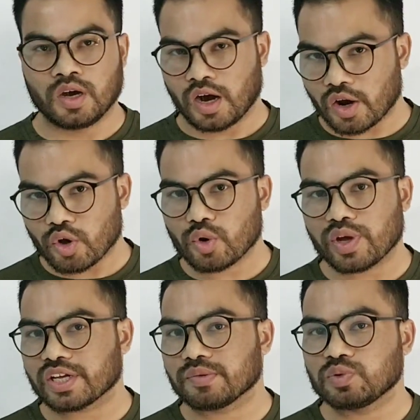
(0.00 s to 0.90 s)
Hello and
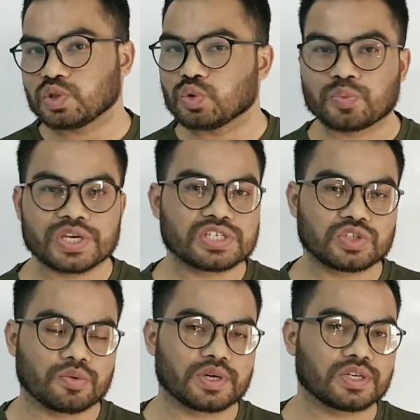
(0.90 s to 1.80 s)
welcome to UPSC
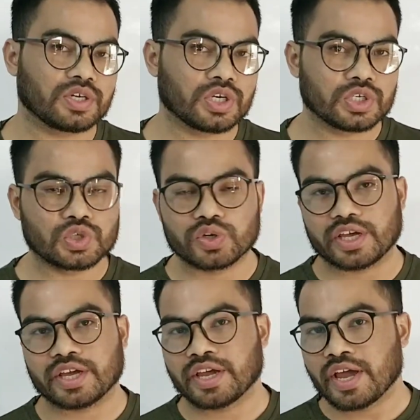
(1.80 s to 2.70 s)
Domain.
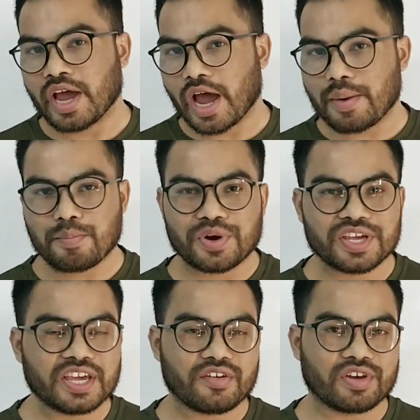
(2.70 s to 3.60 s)
Today, I am
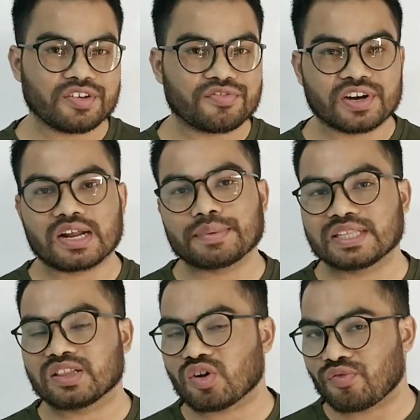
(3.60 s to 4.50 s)
bringing a very
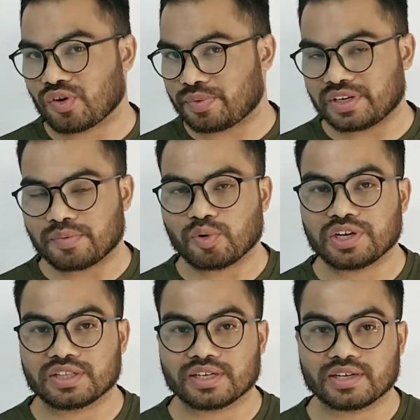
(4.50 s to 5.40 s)
fundamental topic of Indian
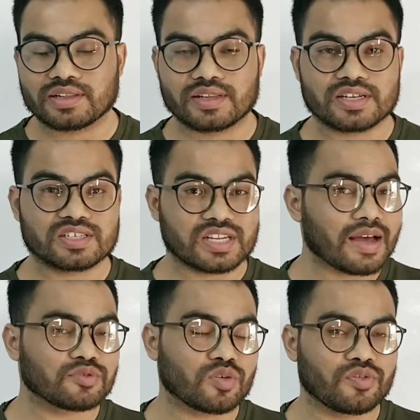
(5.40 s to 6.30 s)
polity, that is
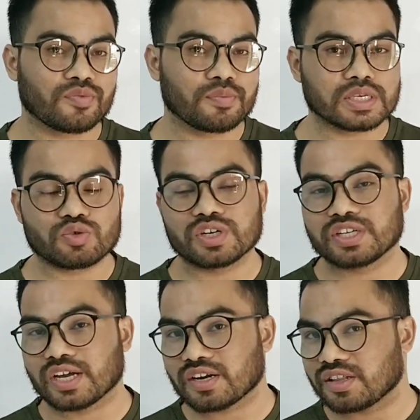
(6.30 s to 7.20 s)
types of
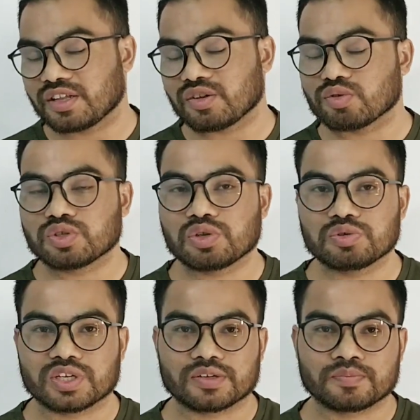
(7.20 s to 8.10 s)
majority under the Indian
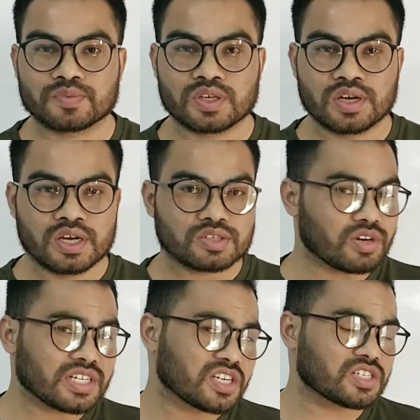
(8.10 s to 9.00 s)
Constitution. So
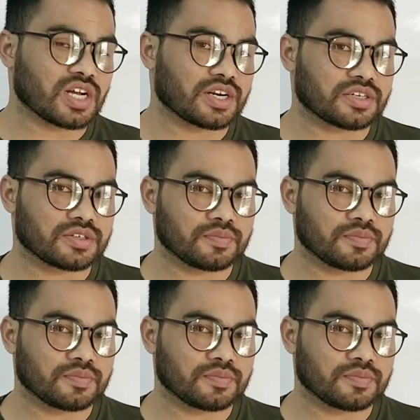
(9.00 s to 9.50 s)
let's get started.